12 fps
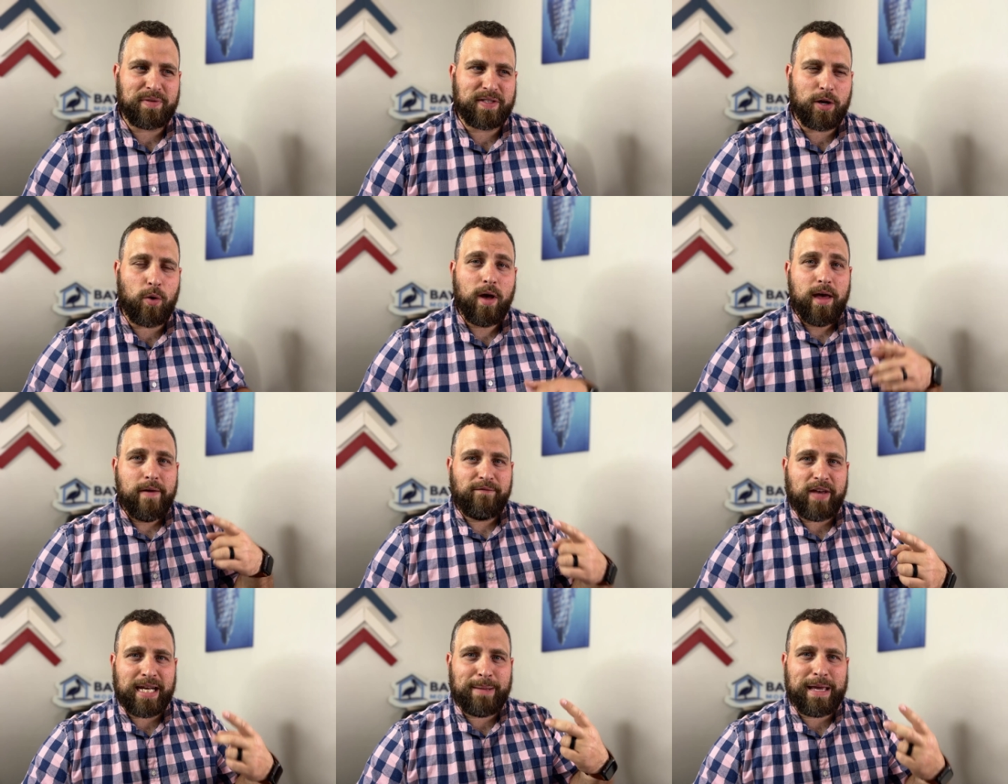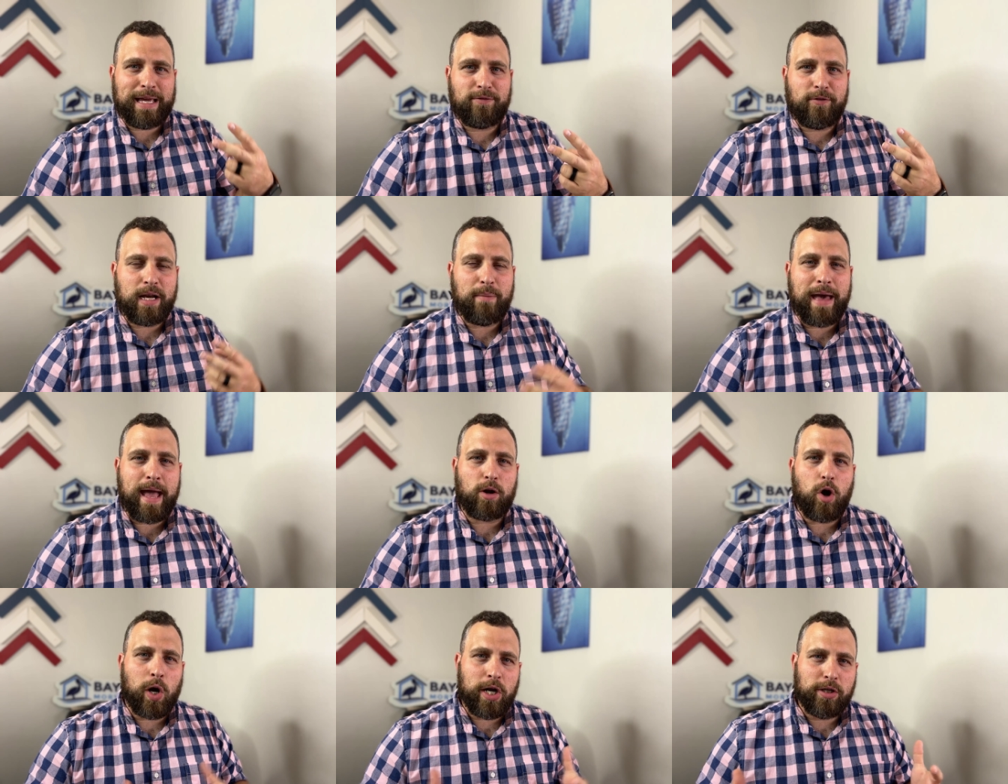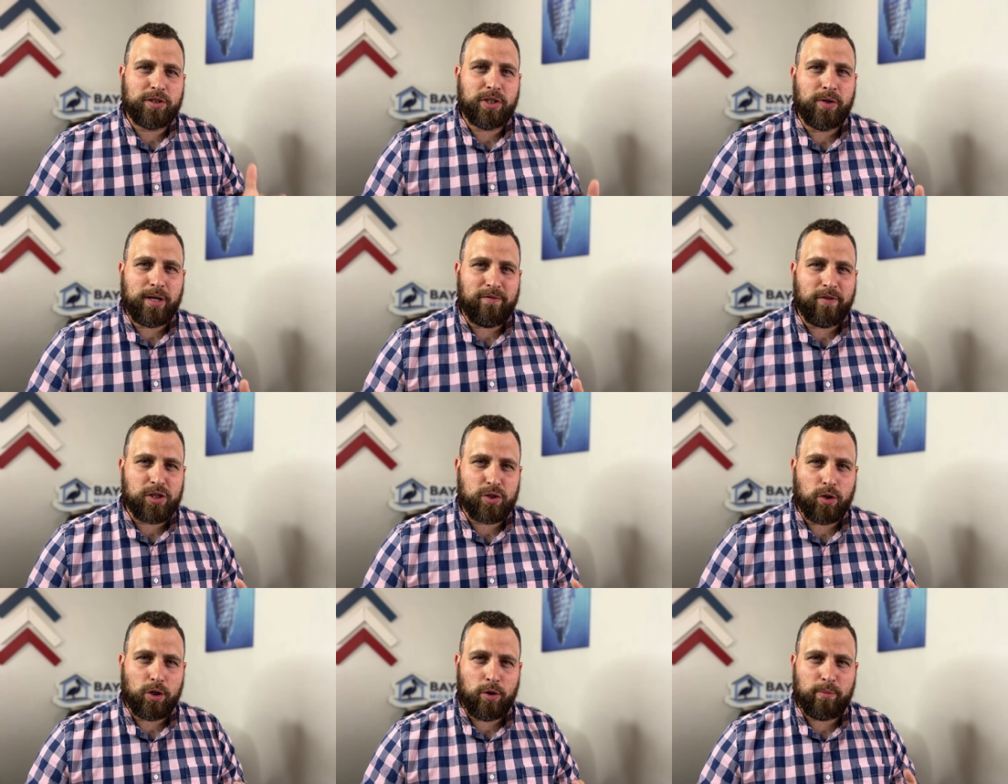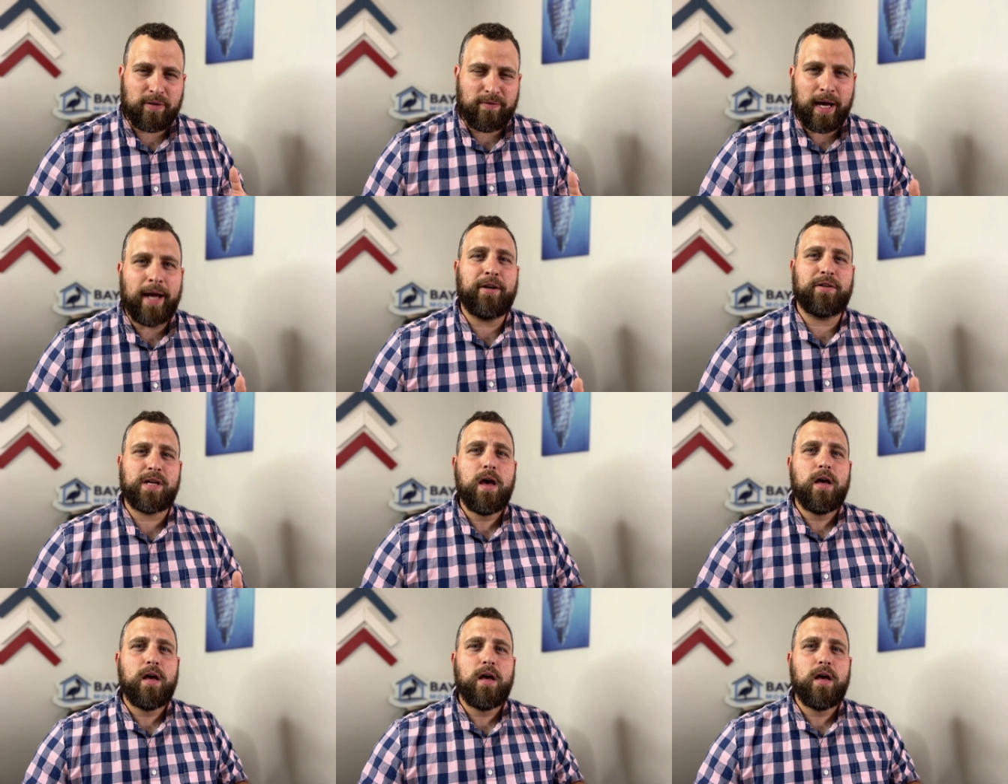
So Fannie Mae and Freddie Mac are your two conventional loan providers.